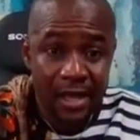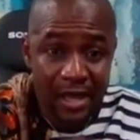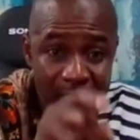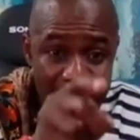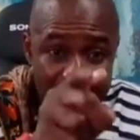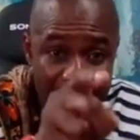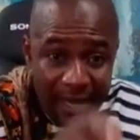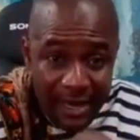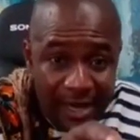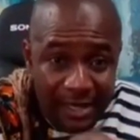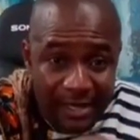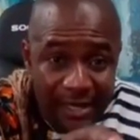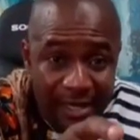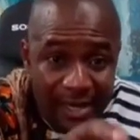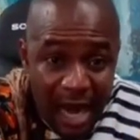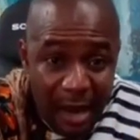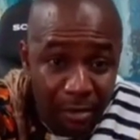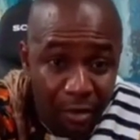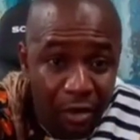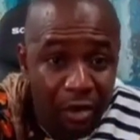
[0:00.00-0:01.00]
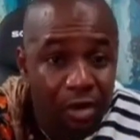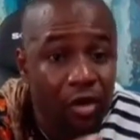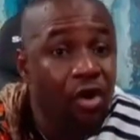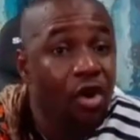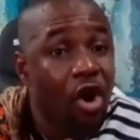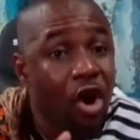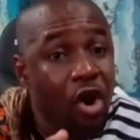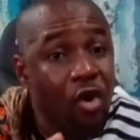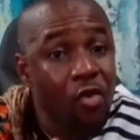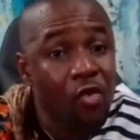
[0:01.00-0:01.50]
A secretary
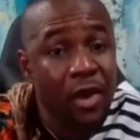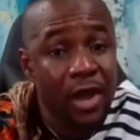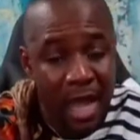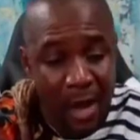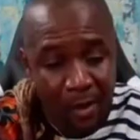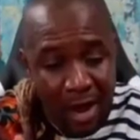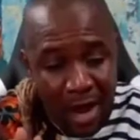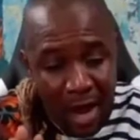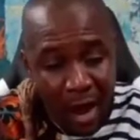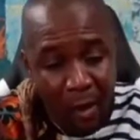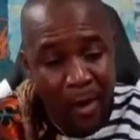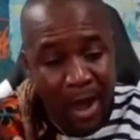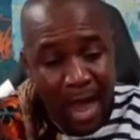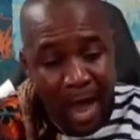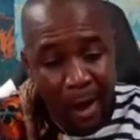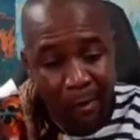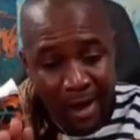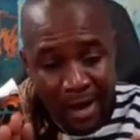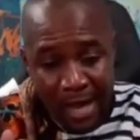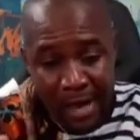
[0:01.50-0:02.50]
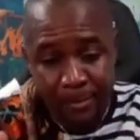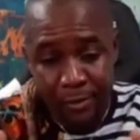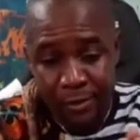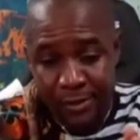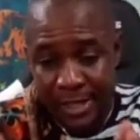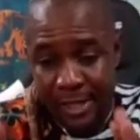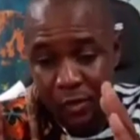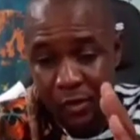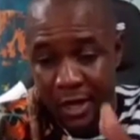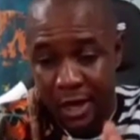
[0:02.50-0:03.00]
rabo or working away our work about
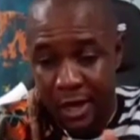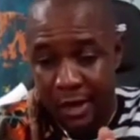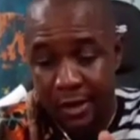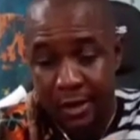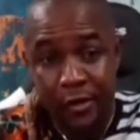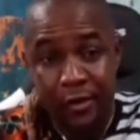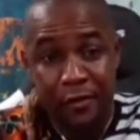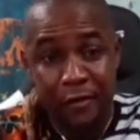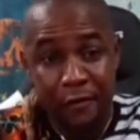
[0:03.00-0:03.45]
settle down.